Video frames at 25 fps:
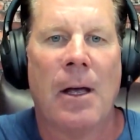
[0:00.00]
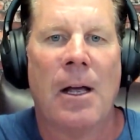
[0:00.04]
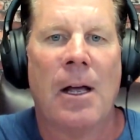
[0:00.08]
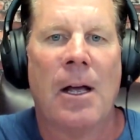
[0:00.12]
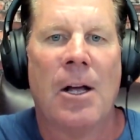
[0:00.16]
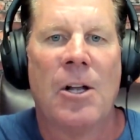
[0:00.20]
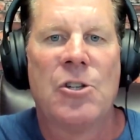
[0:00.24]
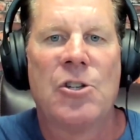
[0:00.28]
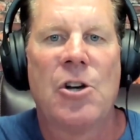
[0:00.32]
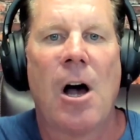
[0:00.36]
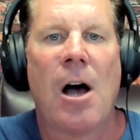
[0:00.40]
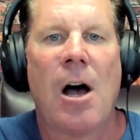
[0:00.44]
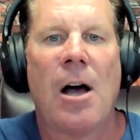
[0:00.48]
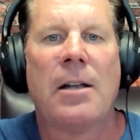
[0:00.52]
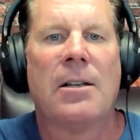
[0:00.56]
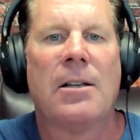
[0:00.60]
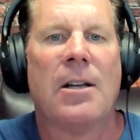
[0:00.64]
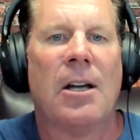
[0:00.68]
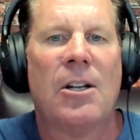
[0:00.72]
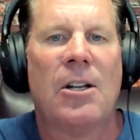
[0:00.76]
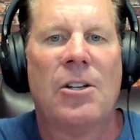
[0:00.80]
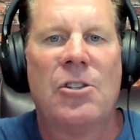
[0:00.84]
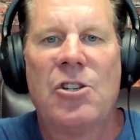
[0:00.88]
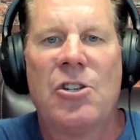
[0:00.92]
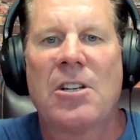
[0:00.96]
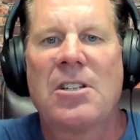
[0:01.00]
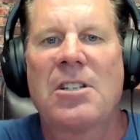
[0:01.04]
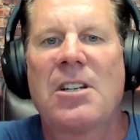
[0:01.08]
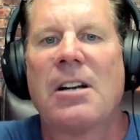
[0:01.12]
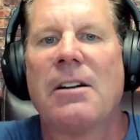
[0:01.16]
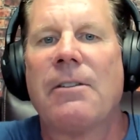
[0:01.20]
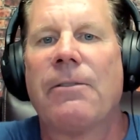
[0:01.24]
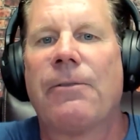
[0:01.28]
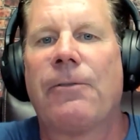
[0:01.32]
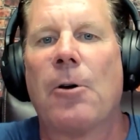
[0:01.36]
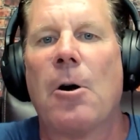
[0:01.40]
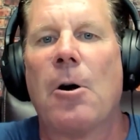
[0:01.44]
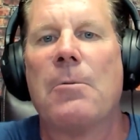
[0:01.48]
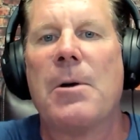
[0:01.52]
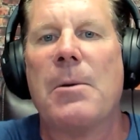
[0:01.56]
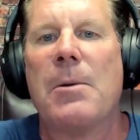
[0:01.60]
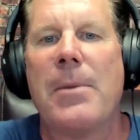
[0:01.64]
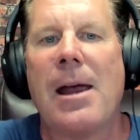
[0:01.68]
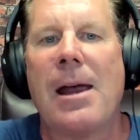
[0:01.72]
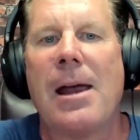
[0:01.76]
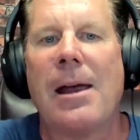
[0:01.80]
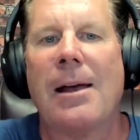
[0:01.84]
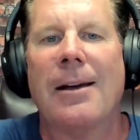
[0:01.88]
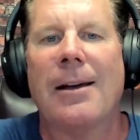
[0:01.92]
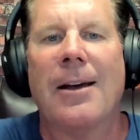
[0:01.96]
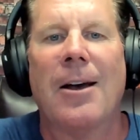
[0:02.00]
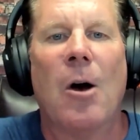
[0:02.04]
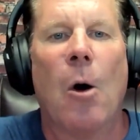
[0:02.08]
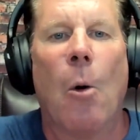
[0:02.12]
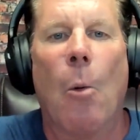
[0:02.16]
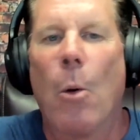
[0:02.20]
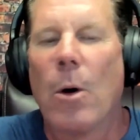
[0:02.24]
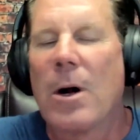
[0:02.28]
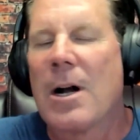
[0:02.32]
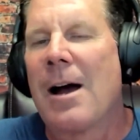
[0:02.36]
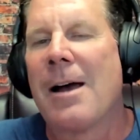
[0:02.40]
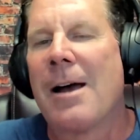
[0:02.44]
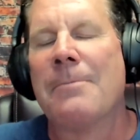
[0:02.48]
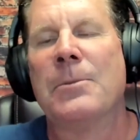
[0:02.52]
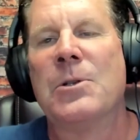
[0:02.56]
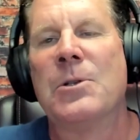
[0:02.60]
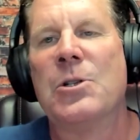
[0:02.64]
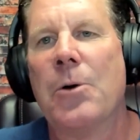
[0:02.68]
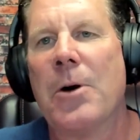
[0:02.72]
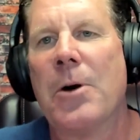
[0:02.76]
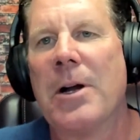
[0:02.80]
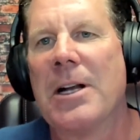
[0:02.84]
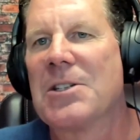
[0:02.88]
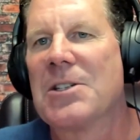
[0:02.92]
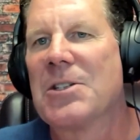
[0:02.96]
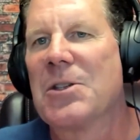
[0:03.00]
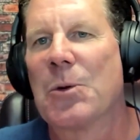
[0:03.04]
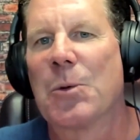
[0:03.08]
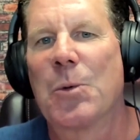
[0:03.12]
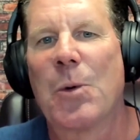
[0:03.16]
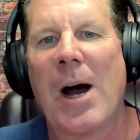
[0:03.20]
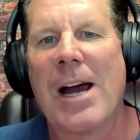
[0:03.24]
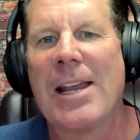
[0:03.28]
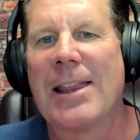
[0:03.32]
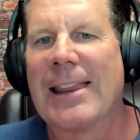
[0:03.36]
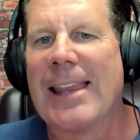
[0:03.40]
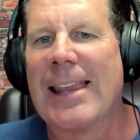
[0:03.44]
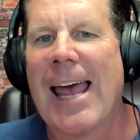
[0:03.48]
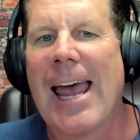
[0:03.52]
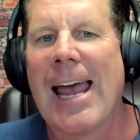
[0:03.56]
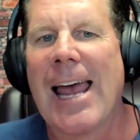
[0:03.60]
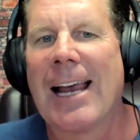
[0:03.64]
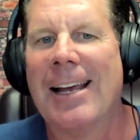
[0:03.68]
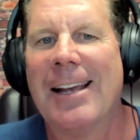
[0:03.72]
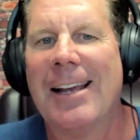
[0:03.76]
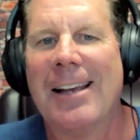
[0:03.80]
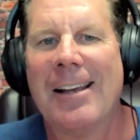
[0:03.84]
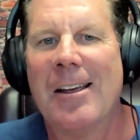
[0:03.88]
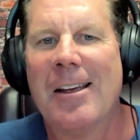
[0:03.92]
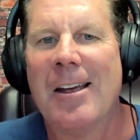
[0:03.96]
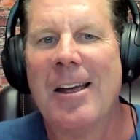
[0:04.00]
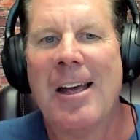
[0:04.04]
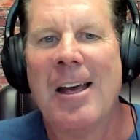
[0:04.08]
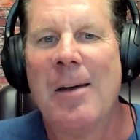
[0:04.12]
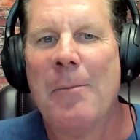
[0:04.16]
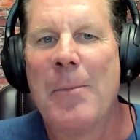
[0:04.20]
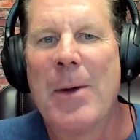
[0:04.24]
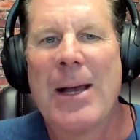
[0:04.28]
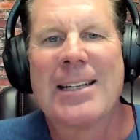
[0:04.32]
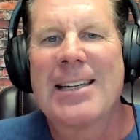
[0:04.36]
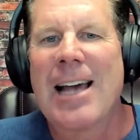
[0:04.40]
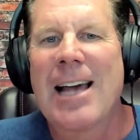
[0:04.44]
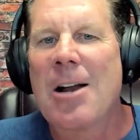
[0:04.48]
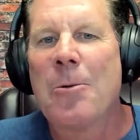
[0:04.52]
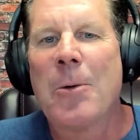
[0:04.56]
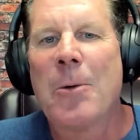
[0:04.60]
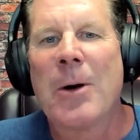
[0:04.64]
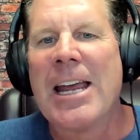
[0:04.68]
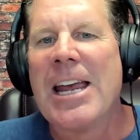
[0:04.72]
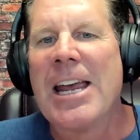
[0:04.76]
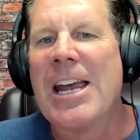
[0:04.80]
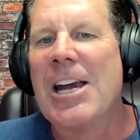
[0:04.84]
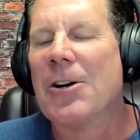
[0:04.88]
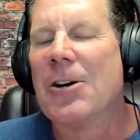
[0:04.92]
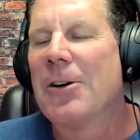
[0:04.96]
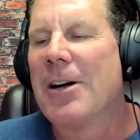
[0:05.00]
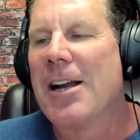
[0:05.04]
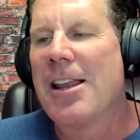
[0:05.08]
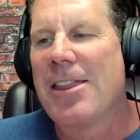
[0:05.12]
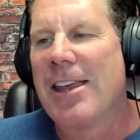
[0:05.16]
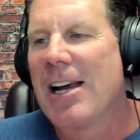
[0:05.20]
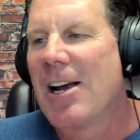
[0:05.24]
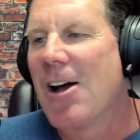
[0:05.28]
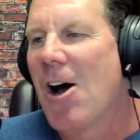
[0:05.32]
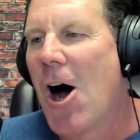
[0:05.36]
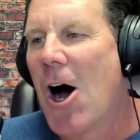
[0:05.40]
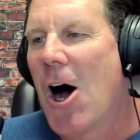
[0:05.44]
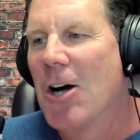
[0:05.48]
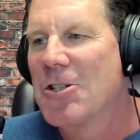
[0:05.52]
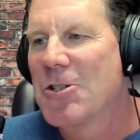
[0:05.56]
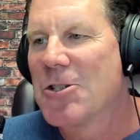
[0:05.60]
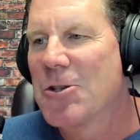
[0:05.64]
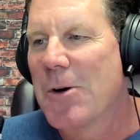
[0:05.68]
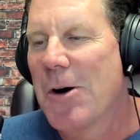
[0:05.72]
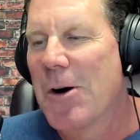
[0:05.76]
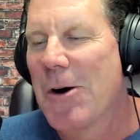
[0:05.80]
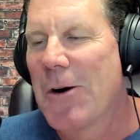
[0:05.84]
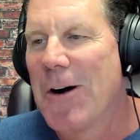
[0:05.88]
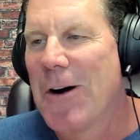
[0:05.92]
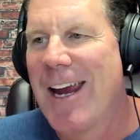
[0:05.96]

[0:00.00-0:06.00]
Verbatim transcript: John, just confirm to me what I'm doing is the right thing because I don't want to hear anything contrary.